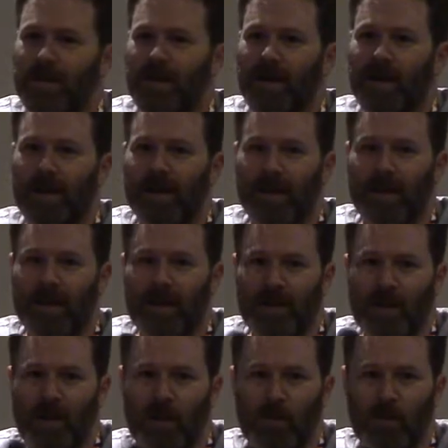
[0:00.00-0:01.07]
Uh, and
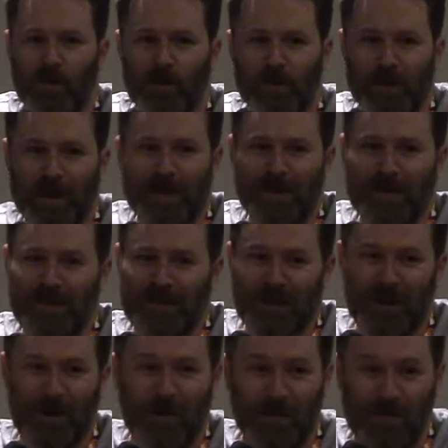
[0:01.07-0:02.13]
y'all were looking
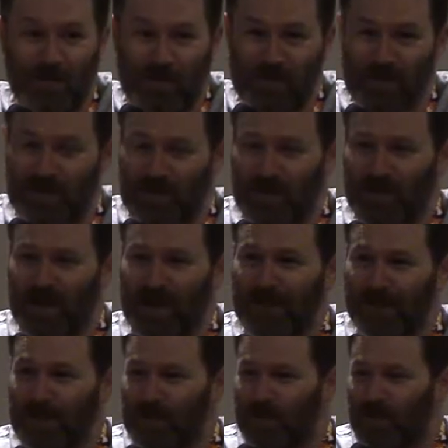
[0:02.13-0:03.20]
so
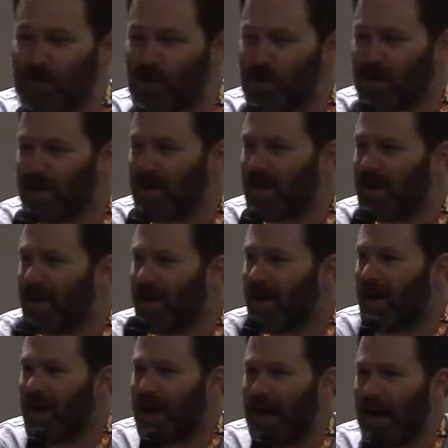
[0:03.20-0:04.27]
dreadfully bored.
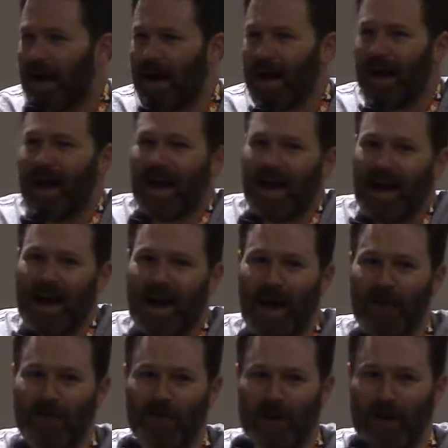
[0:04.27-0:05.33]

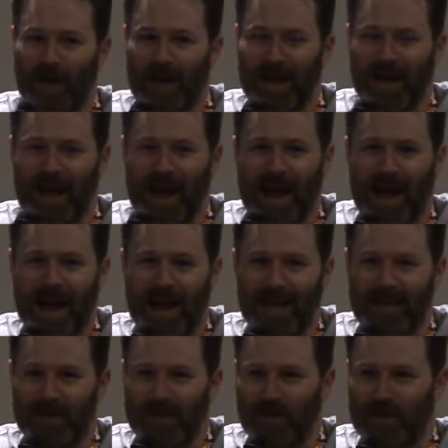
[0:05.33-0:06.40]
I felt like I
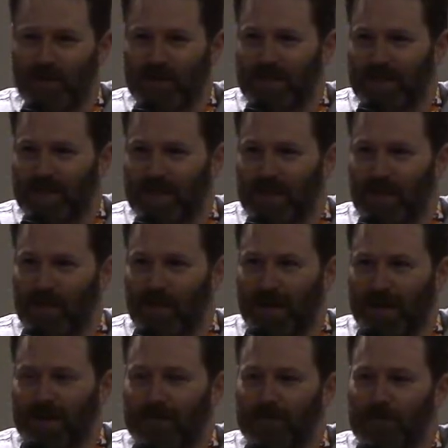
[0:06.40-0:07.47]
had to do or say
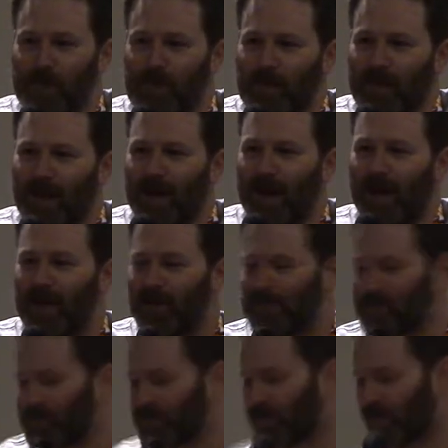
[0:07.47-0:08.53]
something.
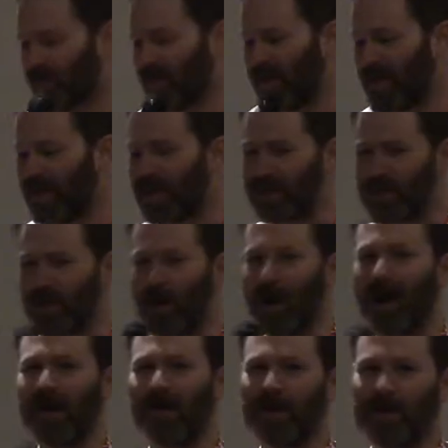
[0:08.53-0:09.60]
Uh, so
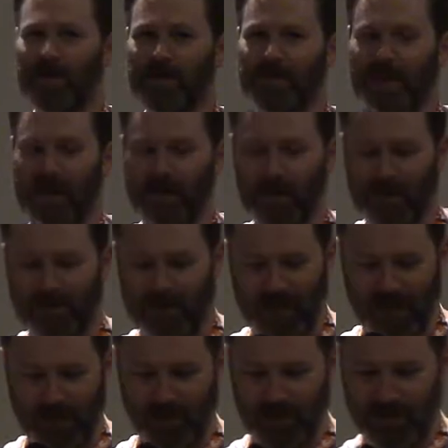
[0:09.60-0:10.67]
hi, my name is Eric
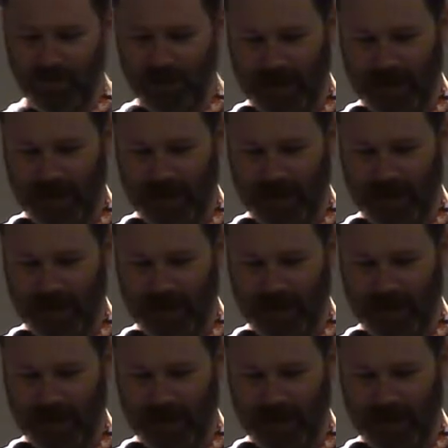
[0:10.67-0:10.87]
Vale.